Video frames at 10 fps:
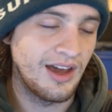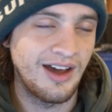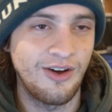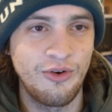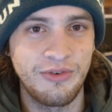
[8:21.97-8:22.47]

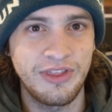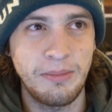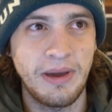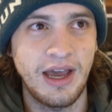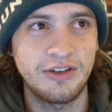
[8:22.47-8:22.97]
over the
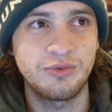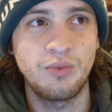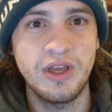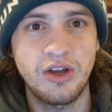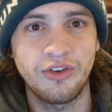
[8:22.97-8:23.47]
past
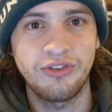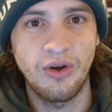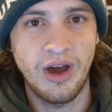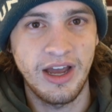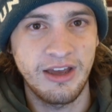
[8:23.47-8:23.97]
week or so,
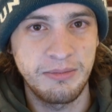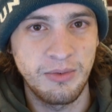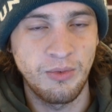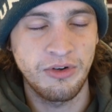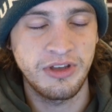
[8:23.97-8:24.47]
I have been
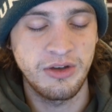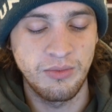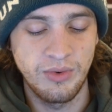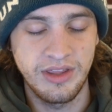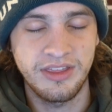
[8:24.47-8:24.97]
working
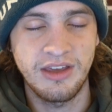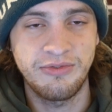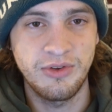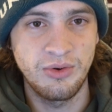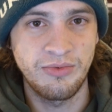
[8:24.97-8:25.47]
with a
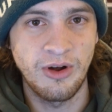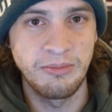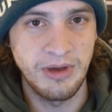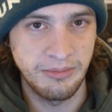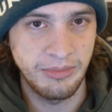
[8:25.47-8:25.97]
few of our
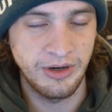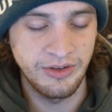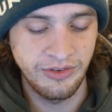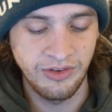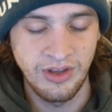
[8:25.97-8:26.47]

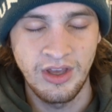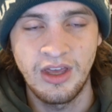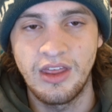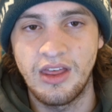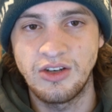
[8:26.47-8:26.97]
members
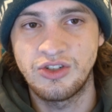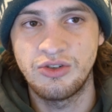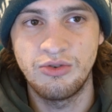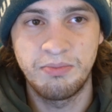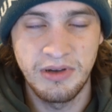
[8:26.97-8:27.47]

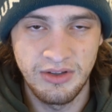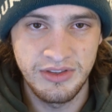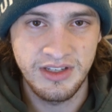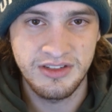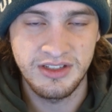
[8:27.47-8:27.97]
to build
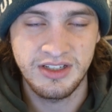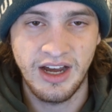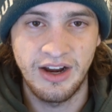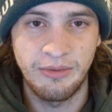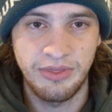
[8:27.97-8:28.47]
this
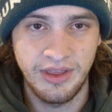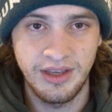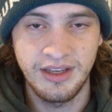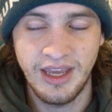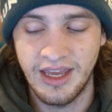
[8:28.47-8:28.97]
entire
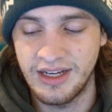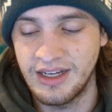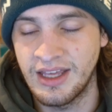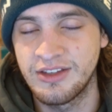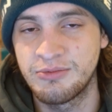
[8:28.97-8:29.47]
thing, and it
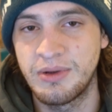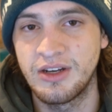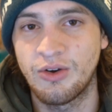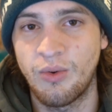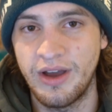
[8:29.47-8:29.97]
has been
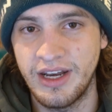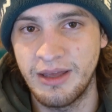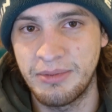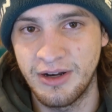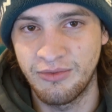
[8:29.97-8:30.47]
quite a
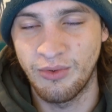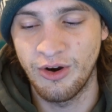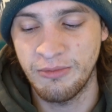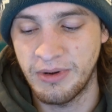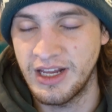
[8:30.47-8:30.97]
bit of
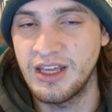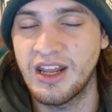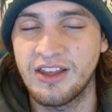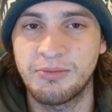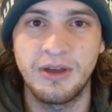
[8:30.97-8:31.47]
work, but it
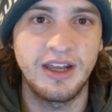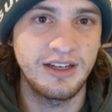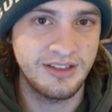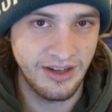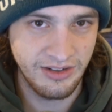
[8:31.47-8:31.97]
has been a
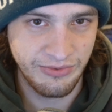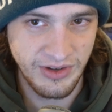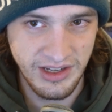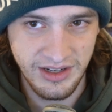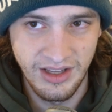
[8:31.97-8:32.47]
ton of
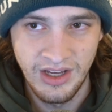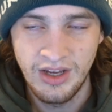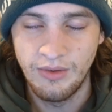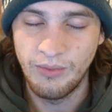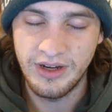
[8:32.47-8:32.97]
fun.
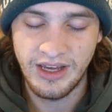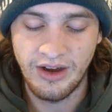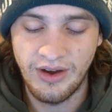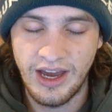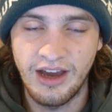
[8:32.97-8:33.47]
We now
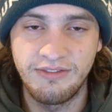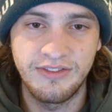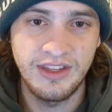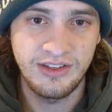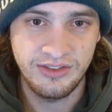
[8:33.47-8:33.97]
have
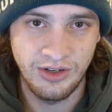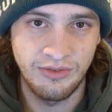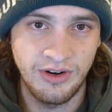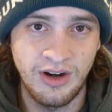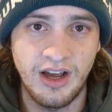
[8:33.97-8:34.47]
the
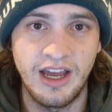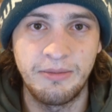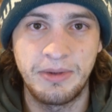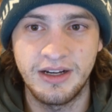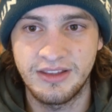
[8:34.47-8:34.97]
server. I
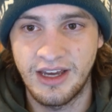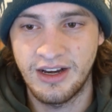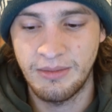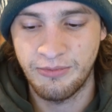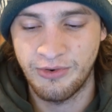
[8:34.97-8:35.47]
picked that
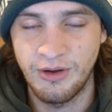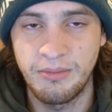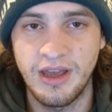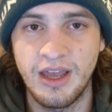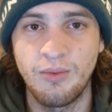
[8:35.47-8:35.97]
up from
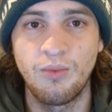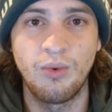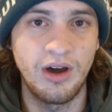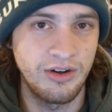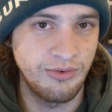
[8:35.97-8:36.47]
a
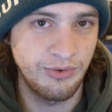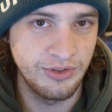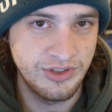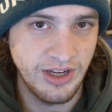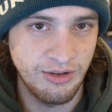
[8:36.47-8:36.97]
wonderful
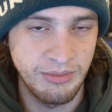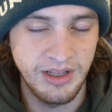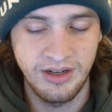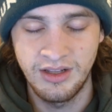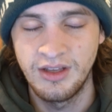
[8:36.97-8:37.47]
gentleman,